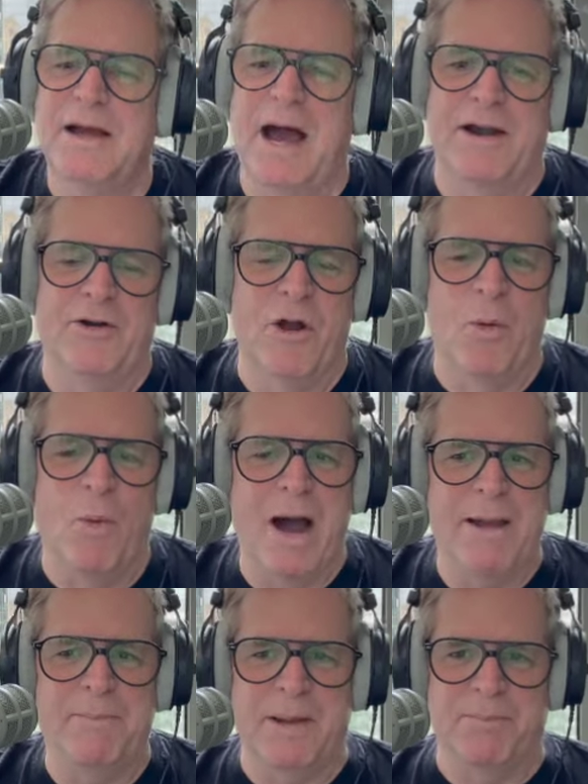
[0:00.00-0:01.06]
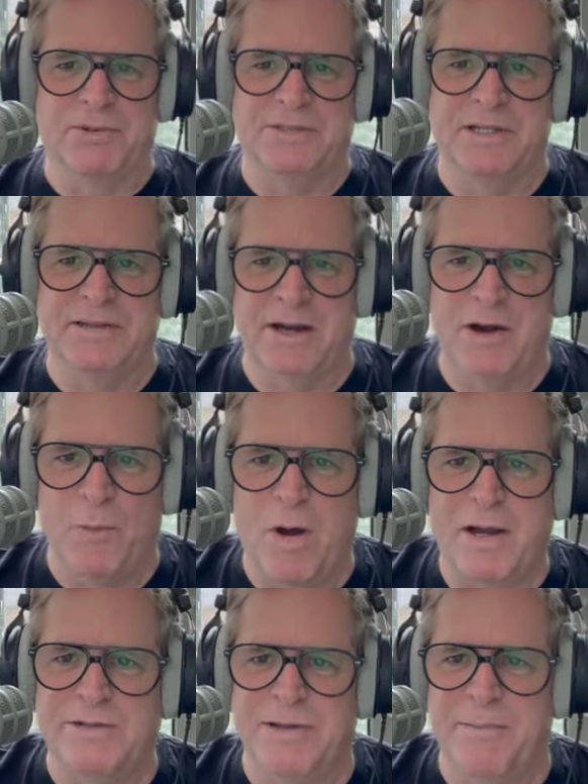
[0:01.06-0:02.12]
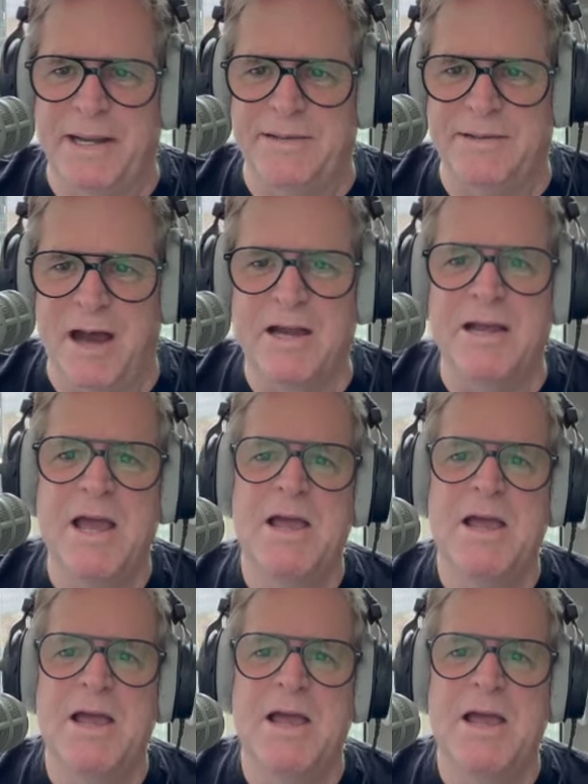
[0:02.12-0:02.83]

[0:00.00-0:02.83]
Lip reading: I don't know why people sit there and watch somebody talk,